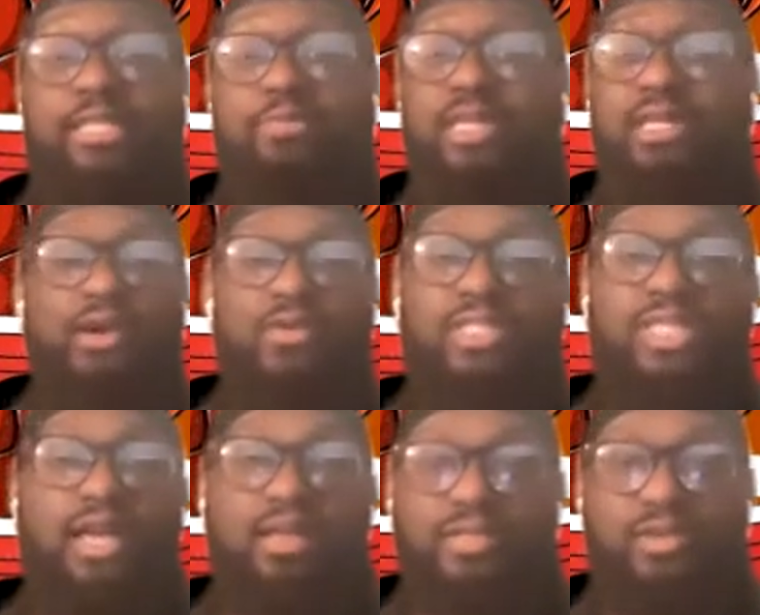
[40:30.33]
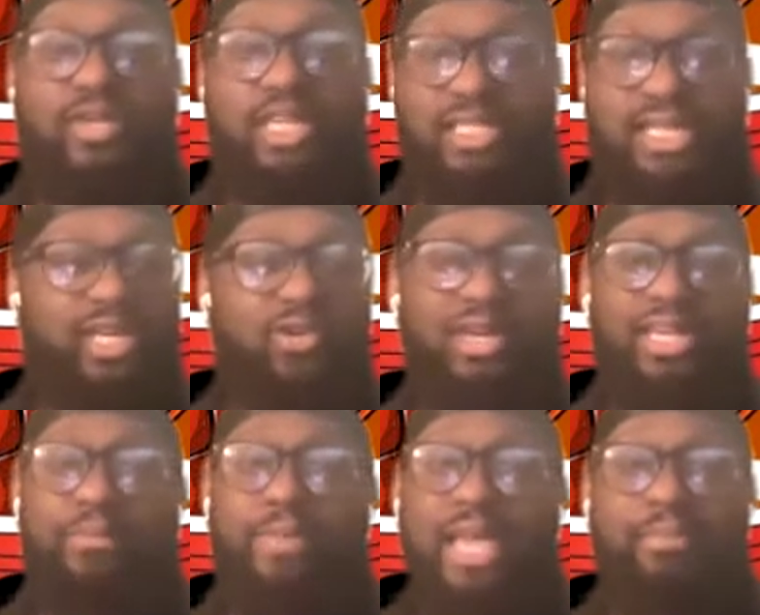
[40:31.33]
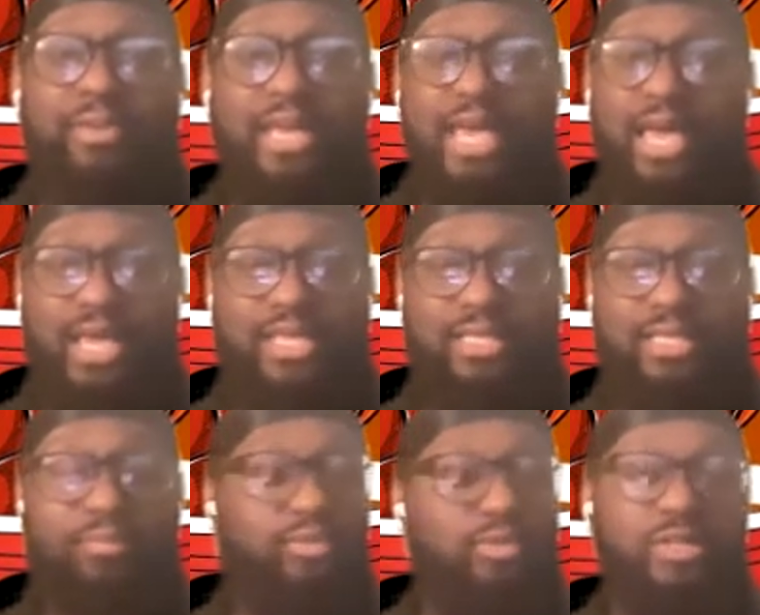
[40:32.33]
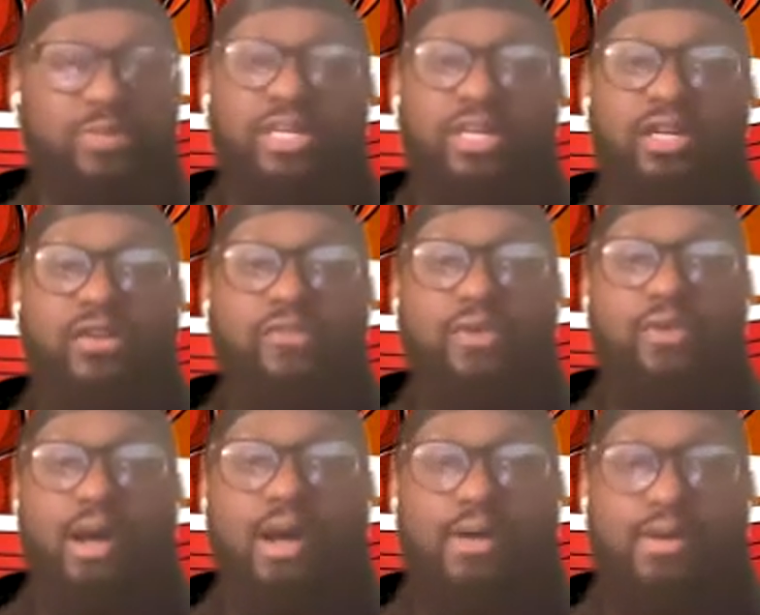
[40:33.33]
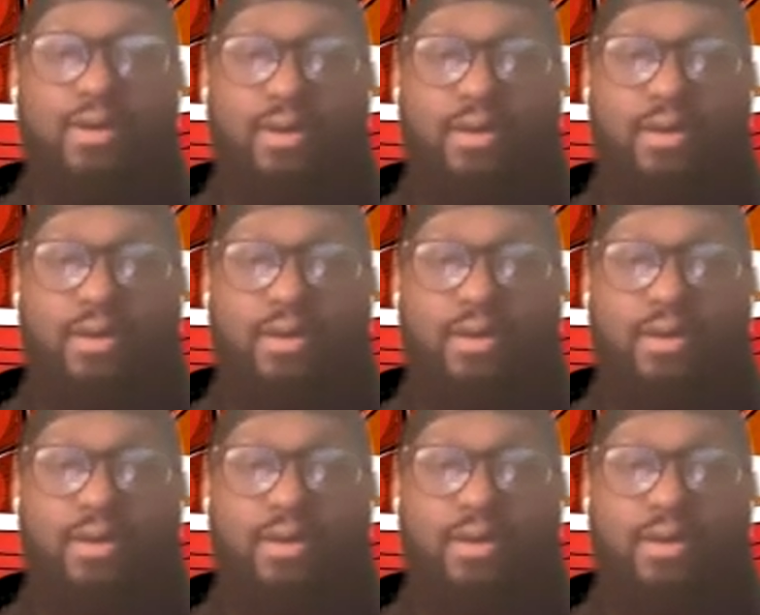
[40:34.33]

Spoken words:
It's been a long time since we could say Green Bay been ass. Them boys been good for a while.